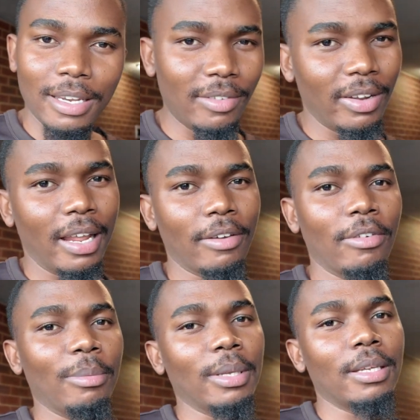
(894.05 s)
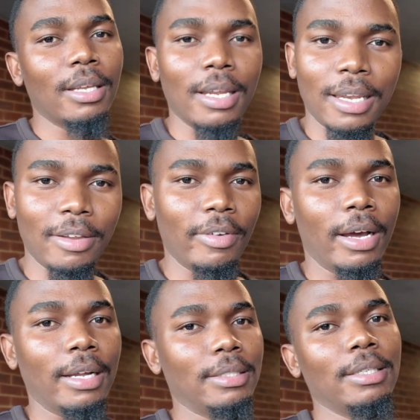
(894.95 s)
leave a like for me leave a
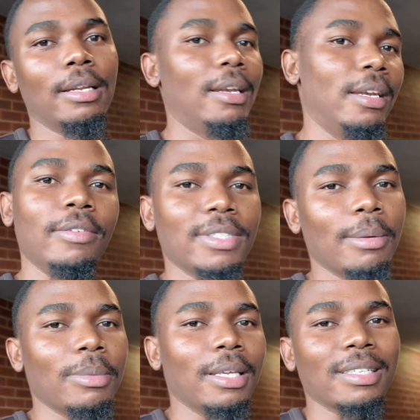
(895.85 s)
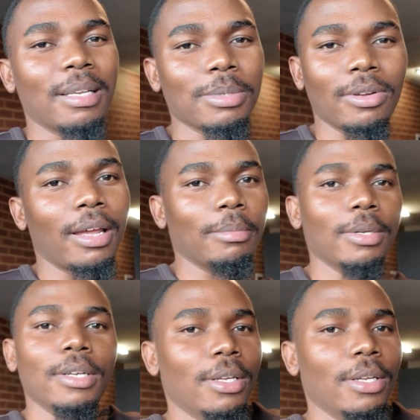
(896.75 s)
heart leave something subscribe